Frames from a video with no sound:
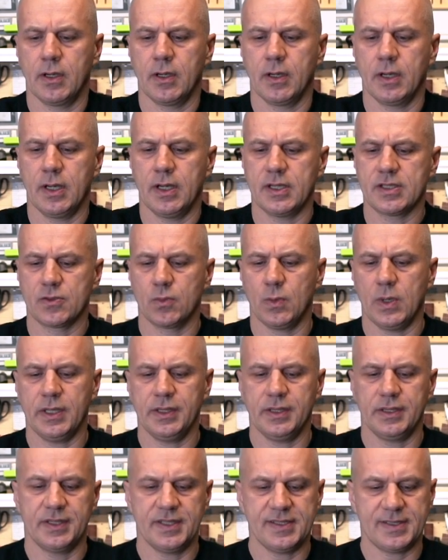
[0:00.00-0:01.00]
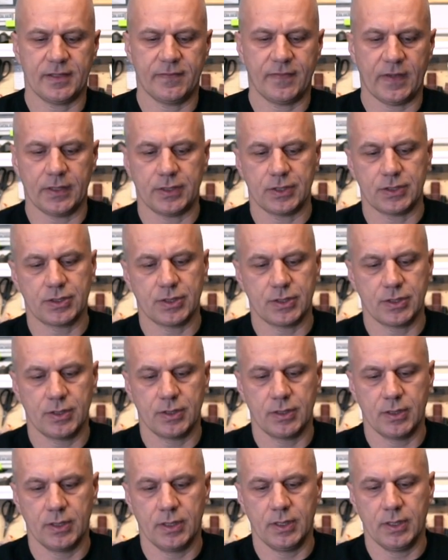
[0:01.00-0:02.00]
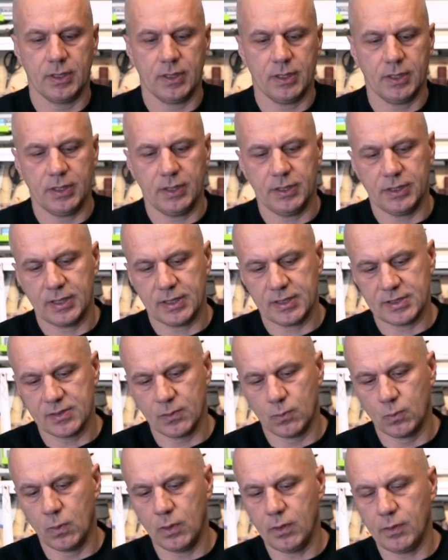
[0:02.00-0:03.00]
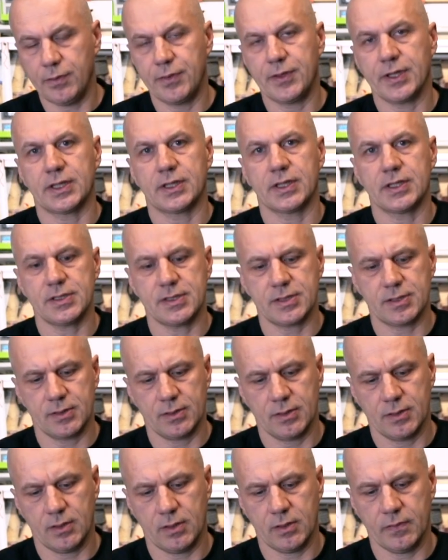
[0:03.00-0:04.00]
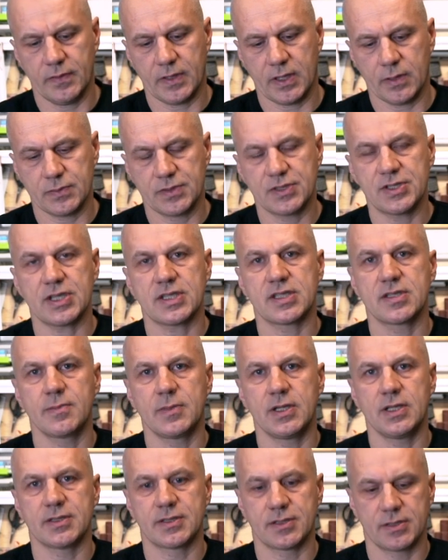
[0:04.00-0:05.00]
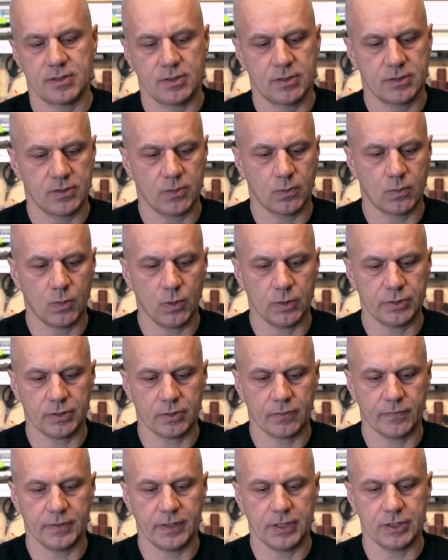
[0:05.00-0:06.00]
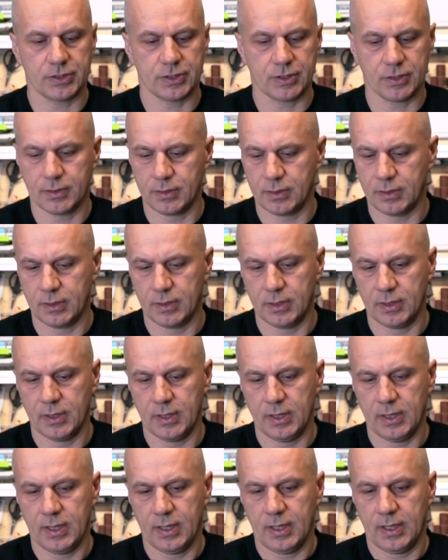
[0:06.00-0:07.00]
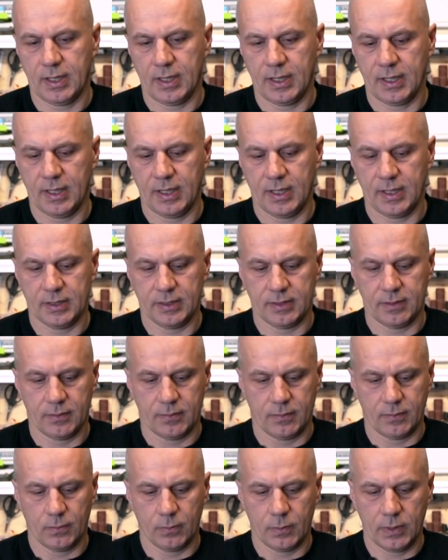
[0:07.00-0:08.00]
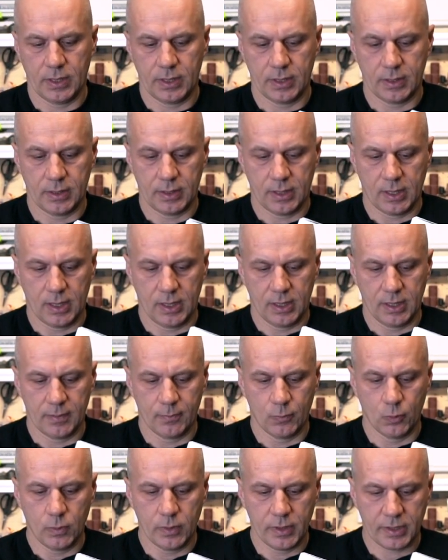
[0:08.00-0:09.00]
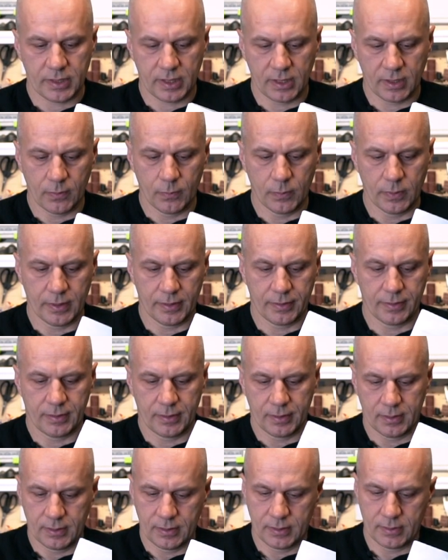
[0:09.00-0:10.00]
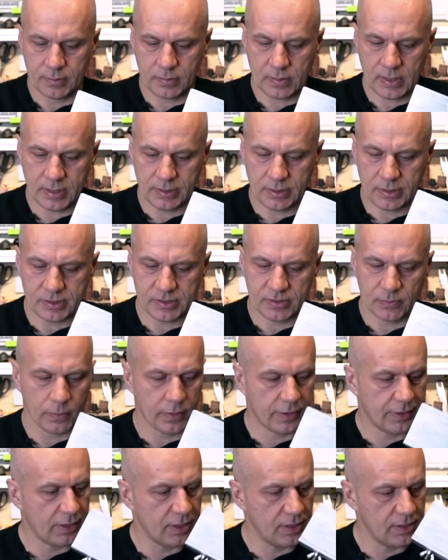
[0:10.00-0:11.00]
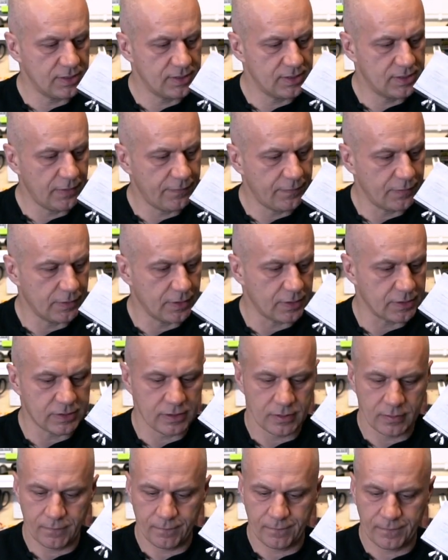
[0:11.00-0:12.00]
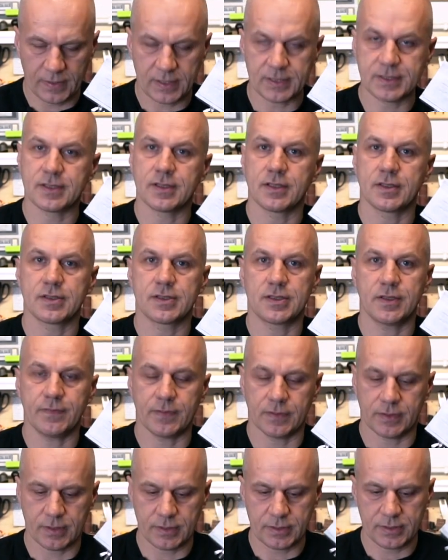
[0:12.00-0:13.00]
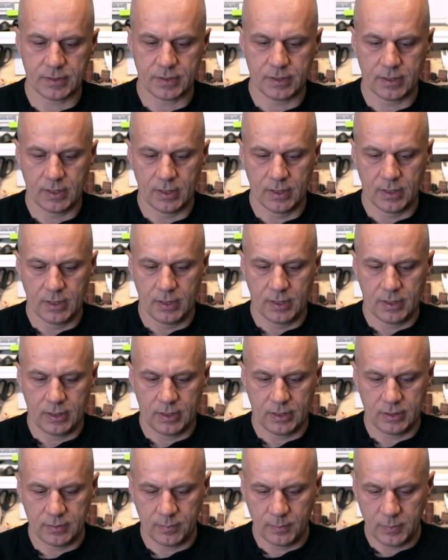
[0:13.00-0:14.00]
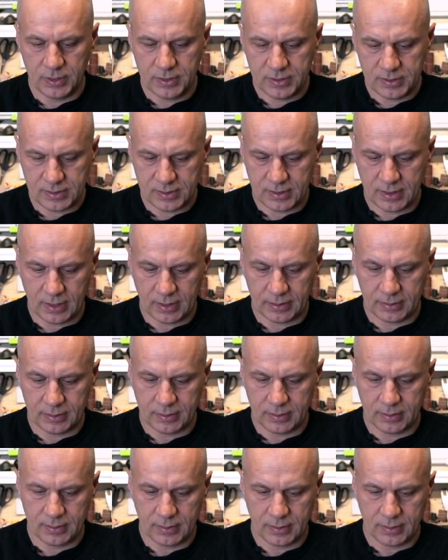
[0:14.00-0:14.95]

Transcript: has one disadvantage. It has the wall thickness of around 6 mils, so 1/4 of an inch. And when I'm working with runners with stiffeners, fixed stiffeners, it means that